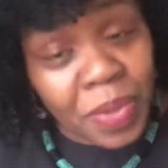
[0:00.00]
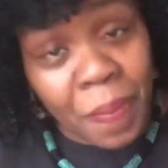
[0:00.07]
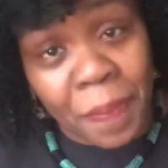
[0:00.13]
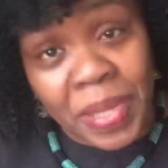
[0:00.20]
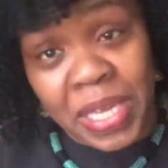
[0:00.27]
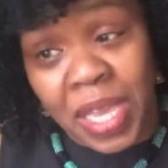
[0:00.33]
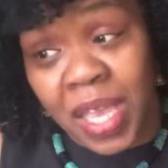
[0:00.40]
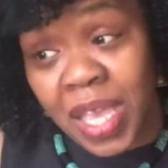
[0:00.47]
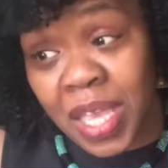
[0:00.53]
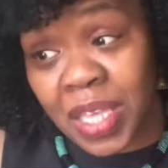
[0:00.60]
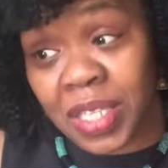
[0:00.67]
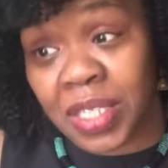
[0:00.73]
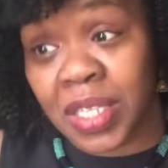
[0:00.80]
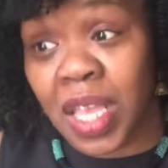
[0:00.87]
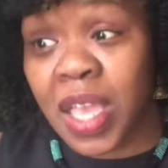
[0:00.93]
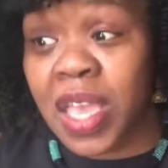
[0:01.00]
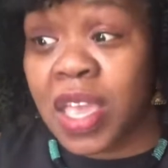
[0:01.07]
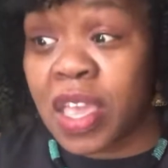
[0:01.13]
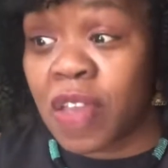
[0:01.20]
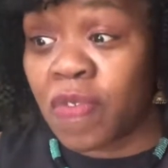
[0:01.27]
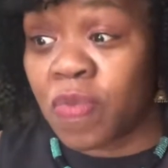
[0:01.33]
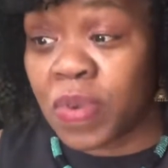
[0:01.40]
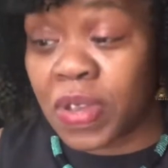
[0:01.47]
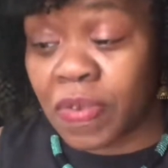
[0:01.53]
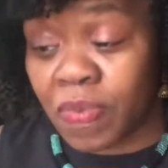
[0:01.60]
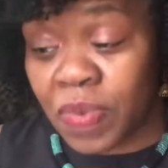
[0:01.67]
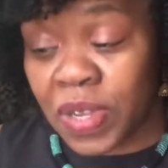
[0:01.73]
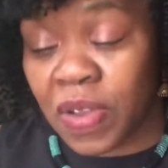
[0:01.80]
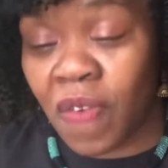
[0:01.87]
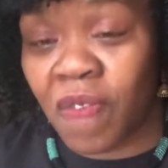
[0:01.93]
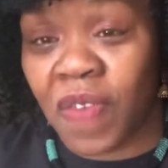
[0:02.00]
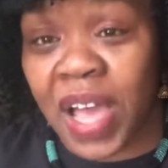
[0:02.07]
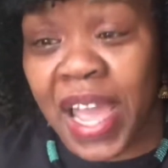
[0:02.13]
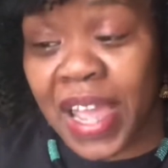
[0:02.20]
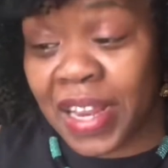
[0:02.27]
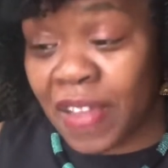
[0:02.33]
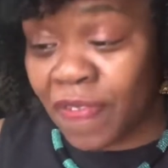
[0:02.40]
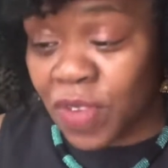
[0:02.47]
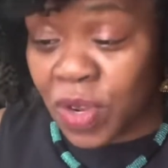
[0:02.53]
because if if